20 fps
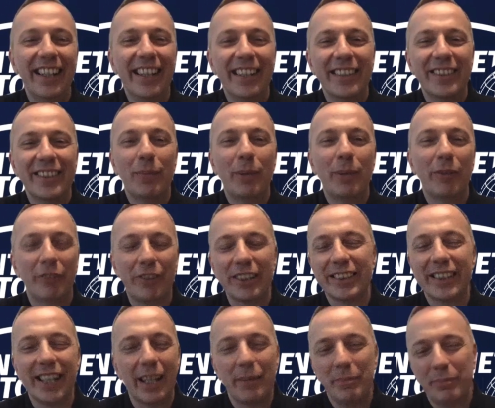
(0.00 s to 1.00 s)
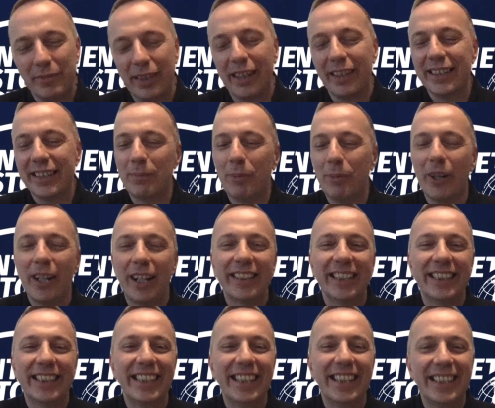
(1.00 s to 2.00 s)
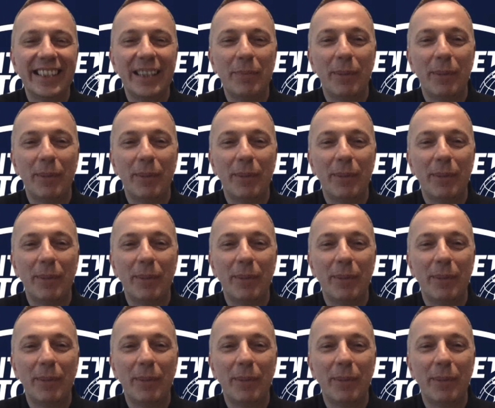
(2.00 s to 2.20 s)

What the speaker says: So my first name is Bojan. That's easy.